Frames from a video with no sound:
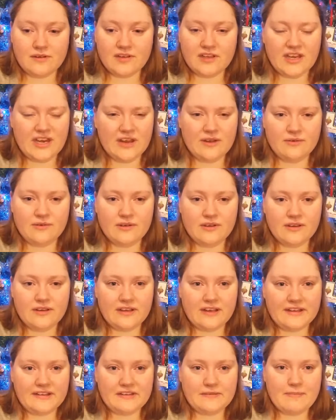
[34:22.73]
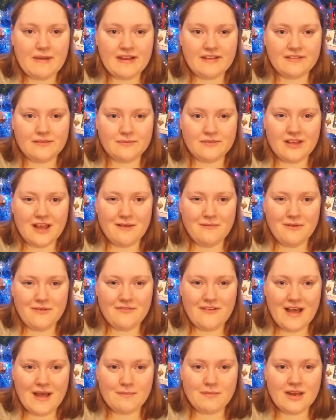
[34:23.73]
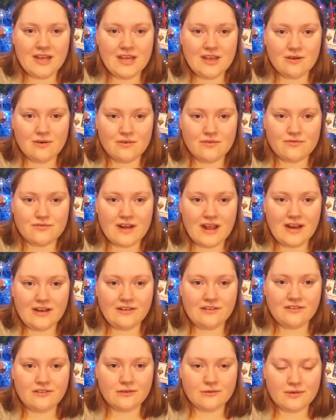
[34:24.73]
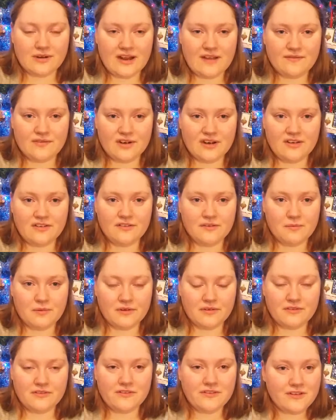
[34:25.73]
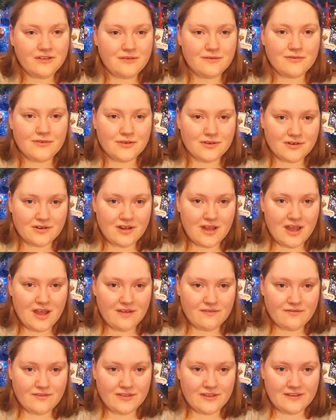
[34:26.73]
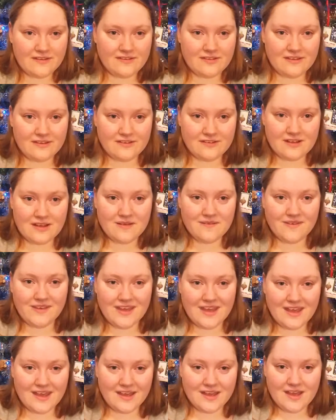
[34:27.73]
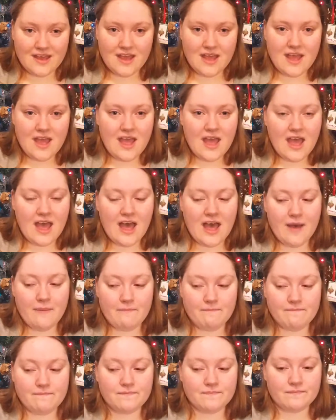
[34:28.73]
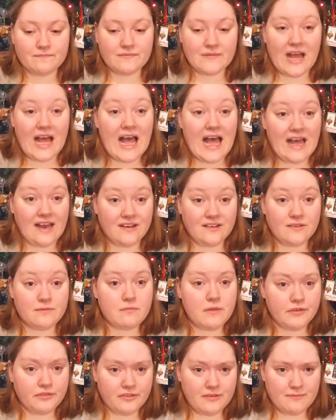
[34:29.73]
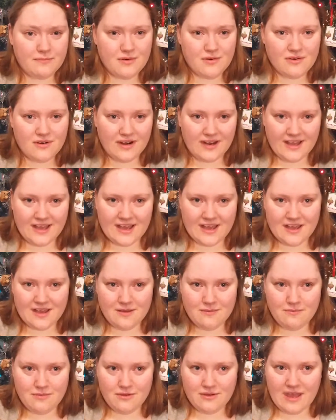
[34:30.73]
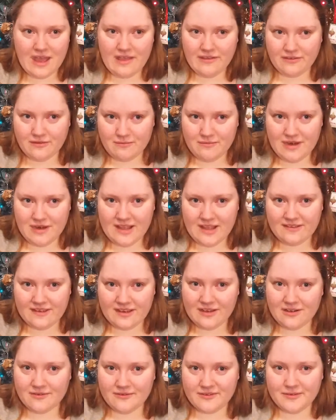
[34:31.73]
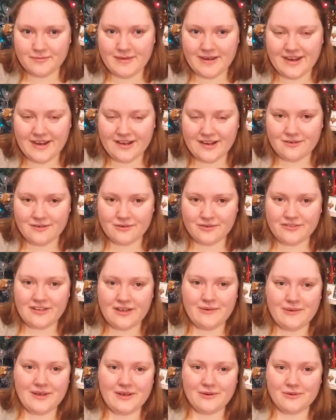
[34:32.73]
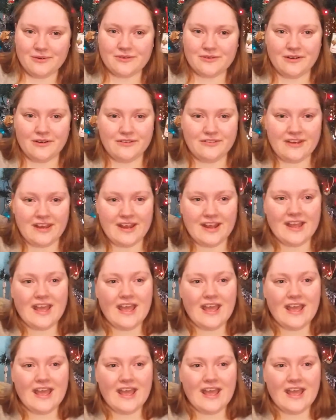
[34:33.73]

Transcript: you know, get to spend some time with family or friends or whatever it is you want to do for this time of year, and most importantly I hope you get some knitting or spinning or sewing or crochet